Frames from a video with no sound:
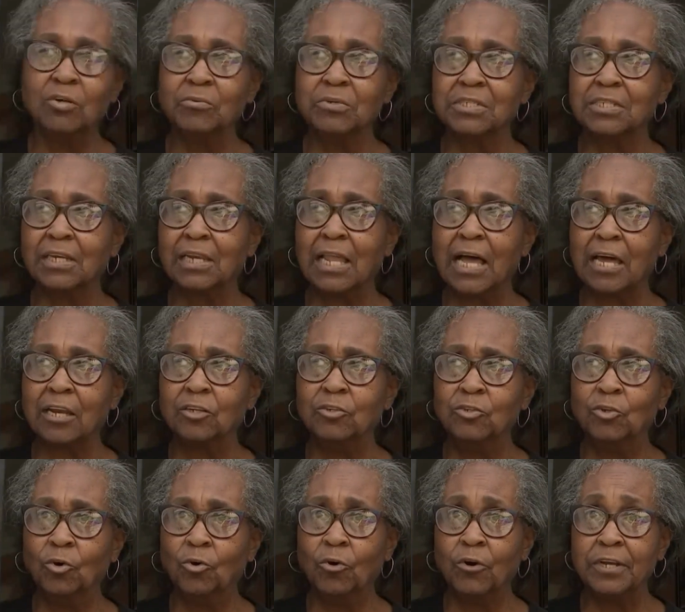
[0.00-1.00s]
It was a lot of
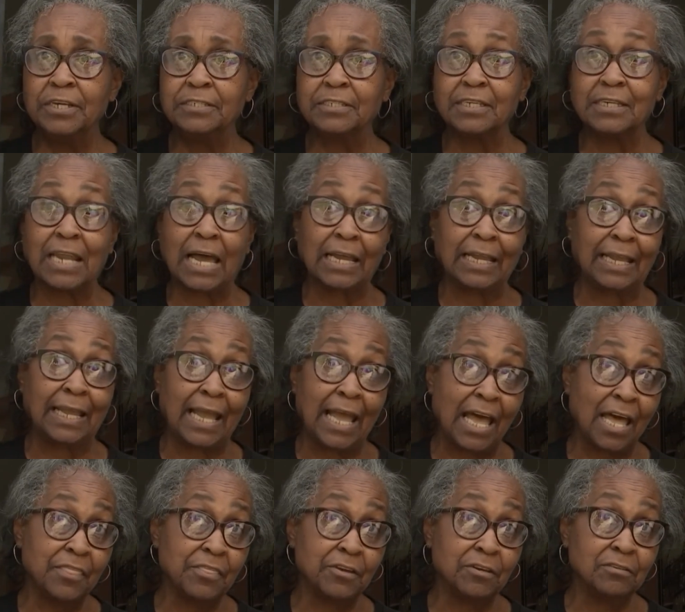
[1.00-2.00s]
noise, and I
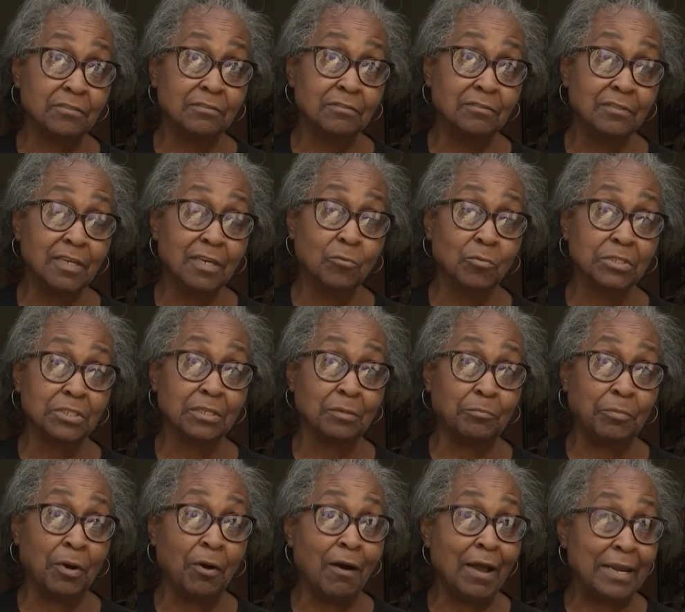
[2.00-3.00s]
gathered it was a
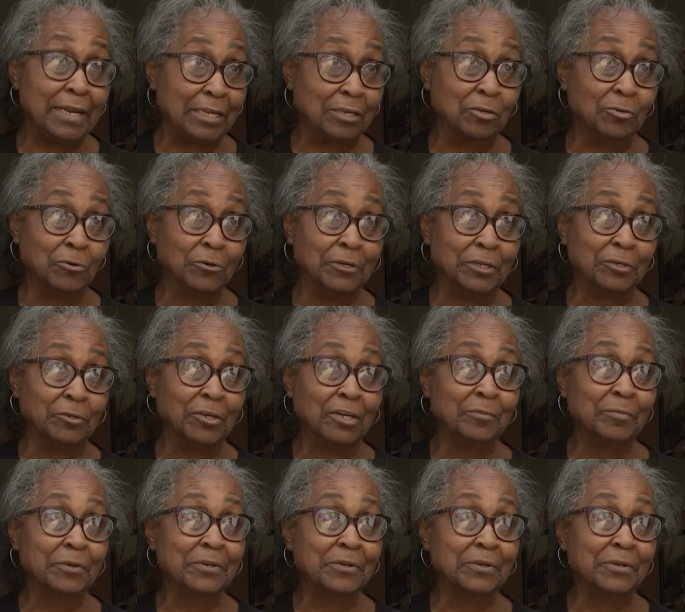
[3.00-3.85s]
party going on